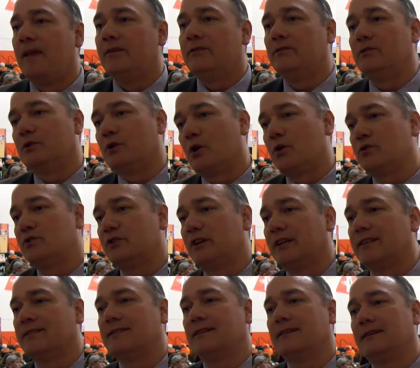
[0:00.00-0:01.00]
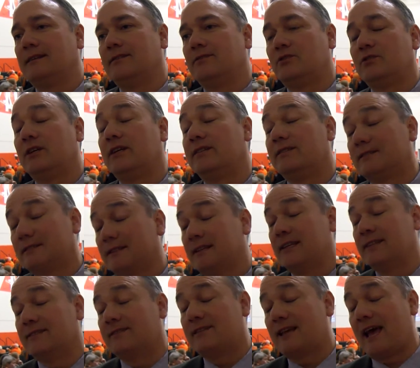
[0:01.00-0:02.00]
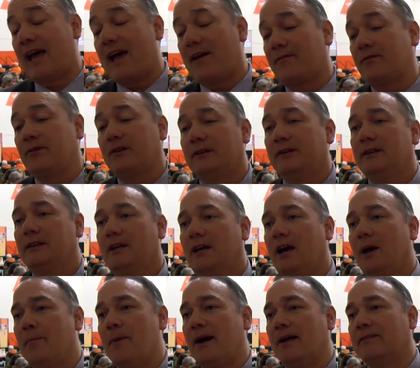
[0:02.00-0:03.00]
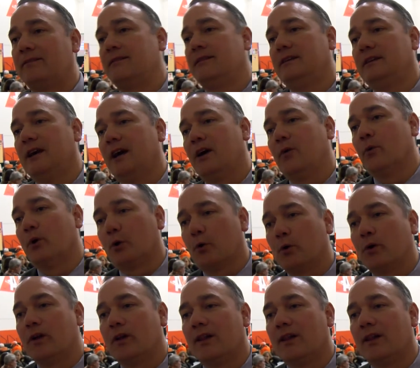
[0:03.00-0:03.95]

to Coach Jinks and, Jinks and his staff about the uh, recruiting